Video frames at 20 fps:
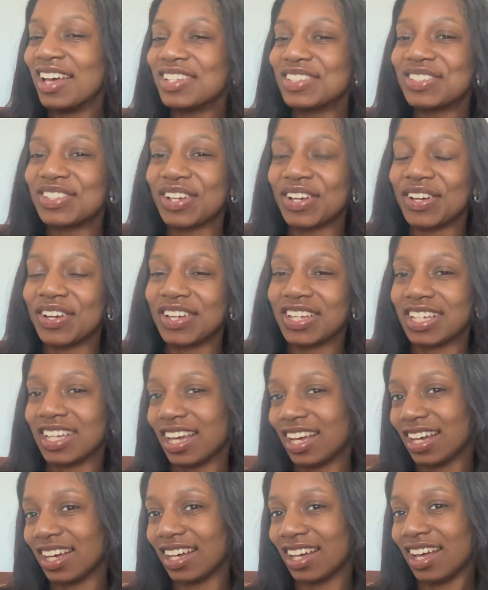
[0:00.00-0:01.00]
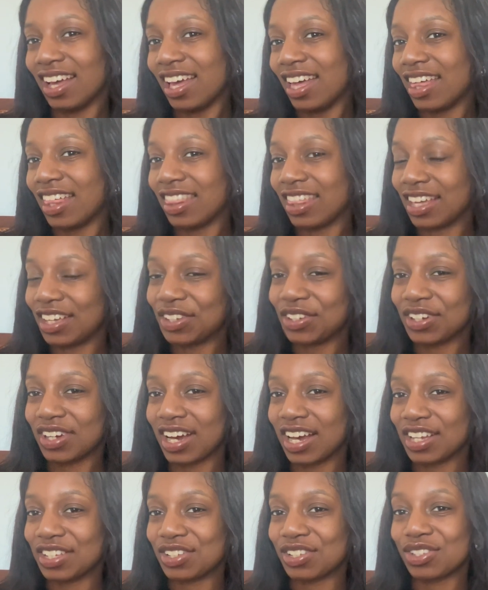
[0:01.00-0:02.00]
So yeah, thank you
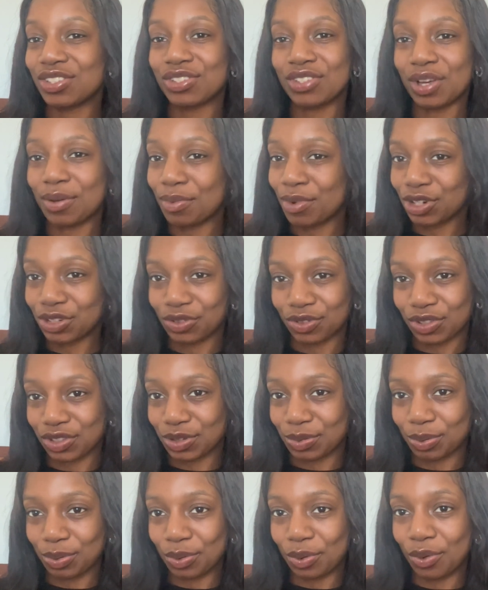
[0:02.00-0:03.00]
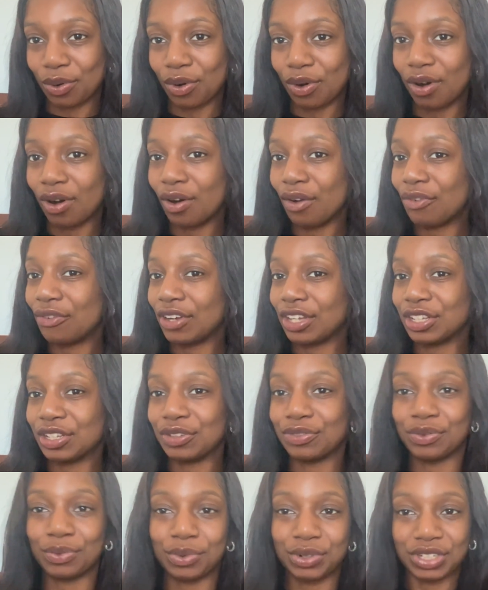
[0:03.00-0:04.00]
guys so much for the support. Thank
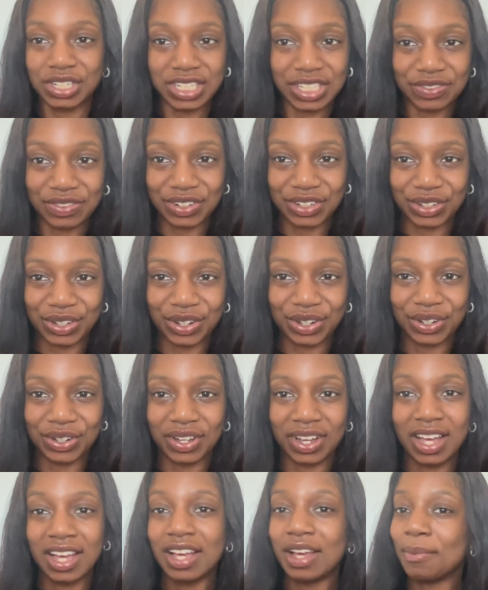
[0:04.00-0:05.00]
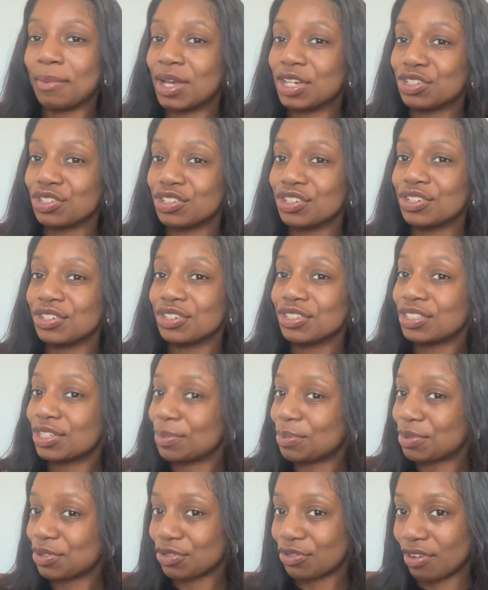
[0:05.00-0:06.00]
you for watching this video. Make sure you
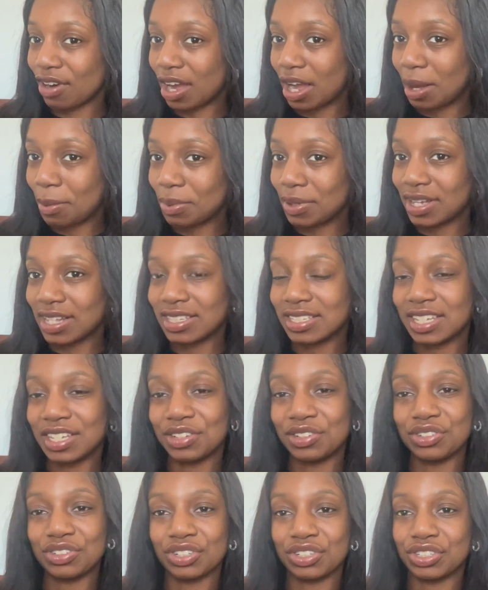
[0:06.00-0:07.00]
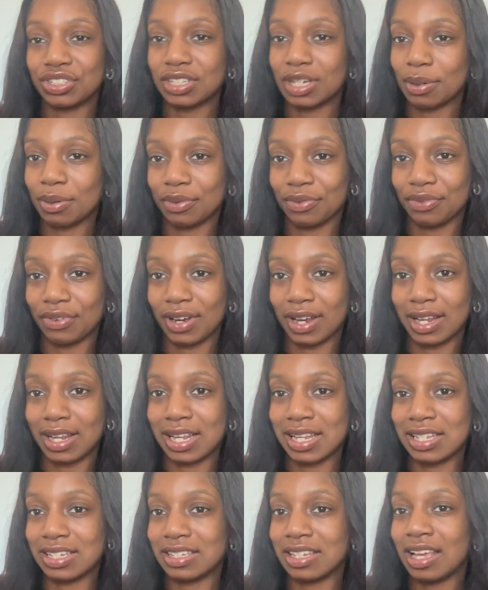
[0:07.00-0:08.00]
subscribe, continue to share with
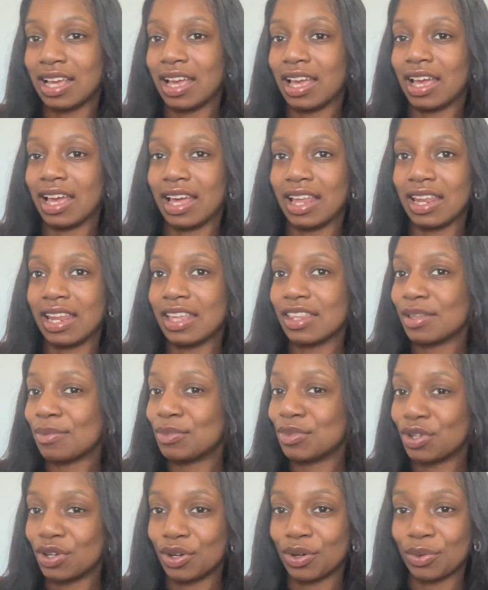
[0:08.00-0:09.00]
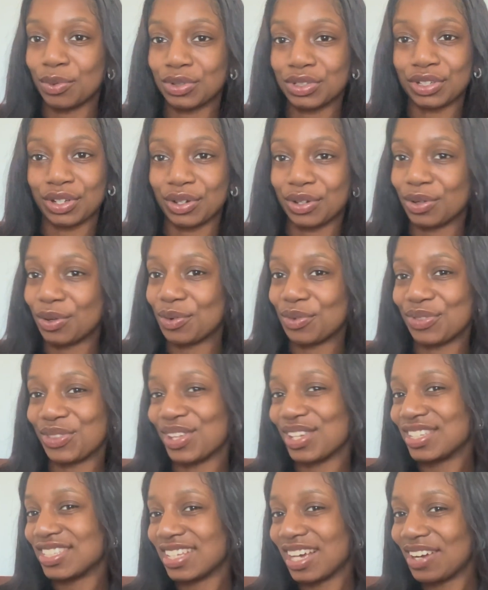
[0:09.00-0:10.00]
friends, and let them know what's going on in
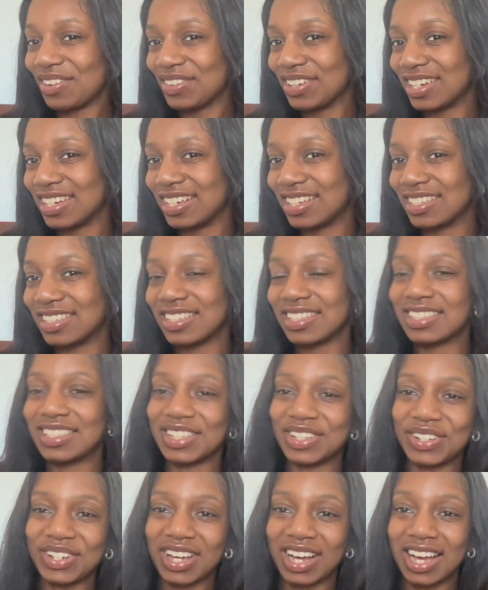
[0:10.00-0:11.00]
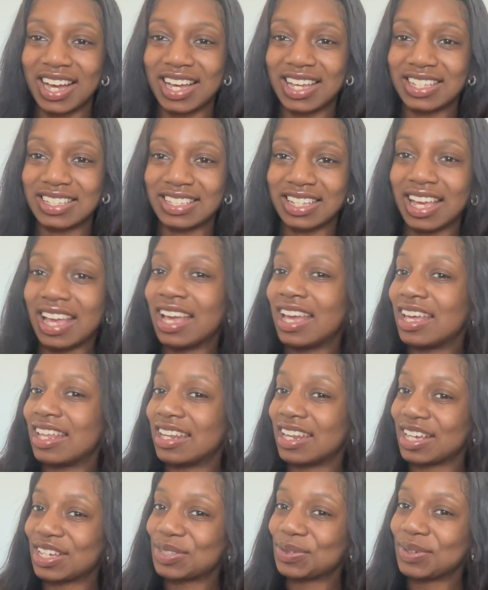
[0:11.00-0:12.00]
their stories. See you guys
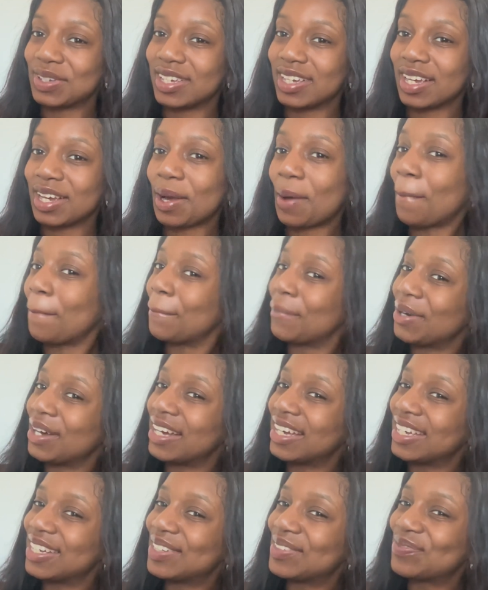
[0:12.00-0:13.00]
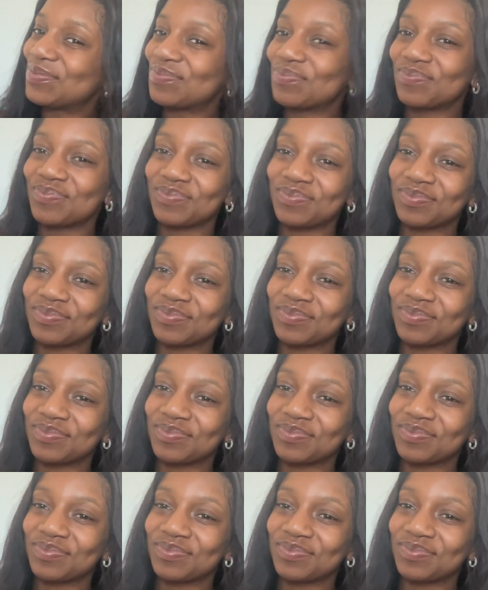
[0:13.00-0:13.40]
next week. Bye.